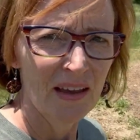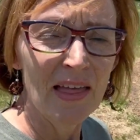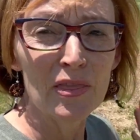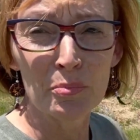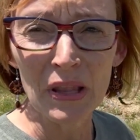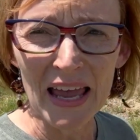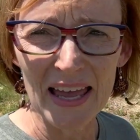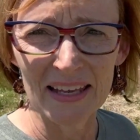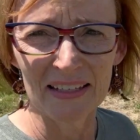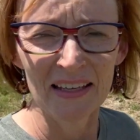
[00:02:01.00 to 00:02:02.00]
The
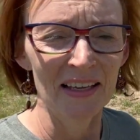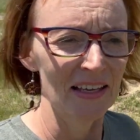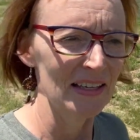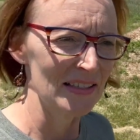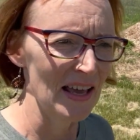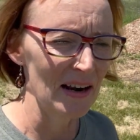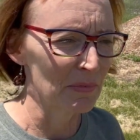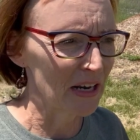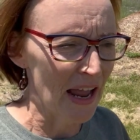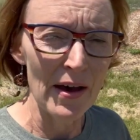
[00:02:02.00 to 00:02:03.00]
plan is that I'm
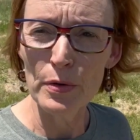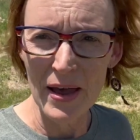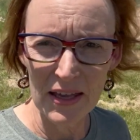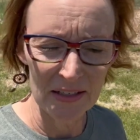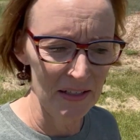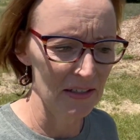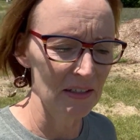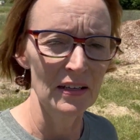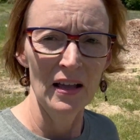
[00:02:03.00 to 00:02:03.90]
gonna have them out here.